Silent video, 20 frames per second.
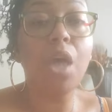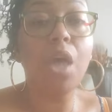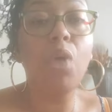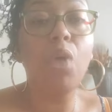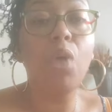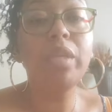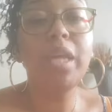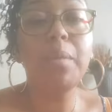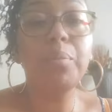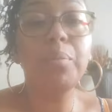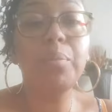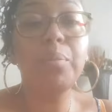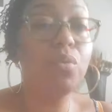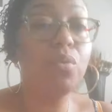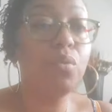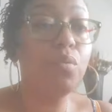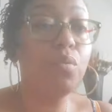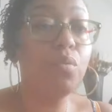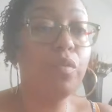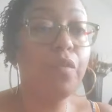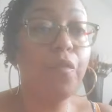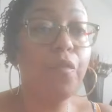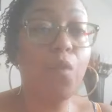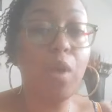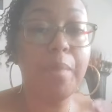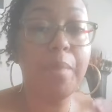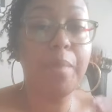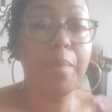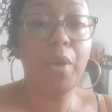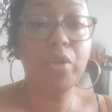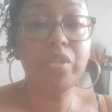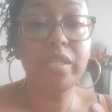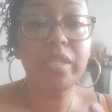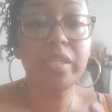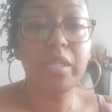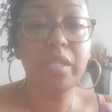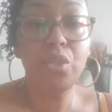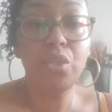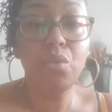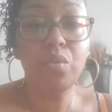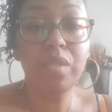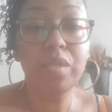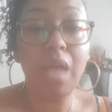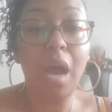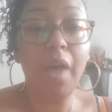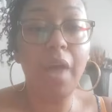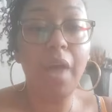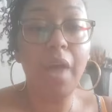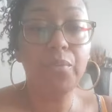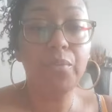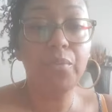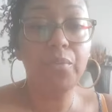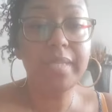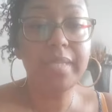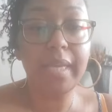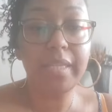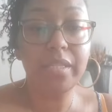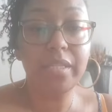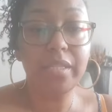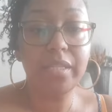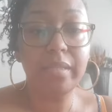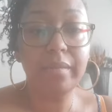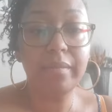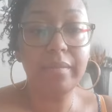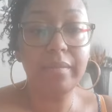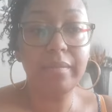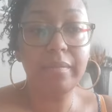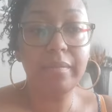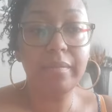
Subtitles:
only approved for emergency use authorization,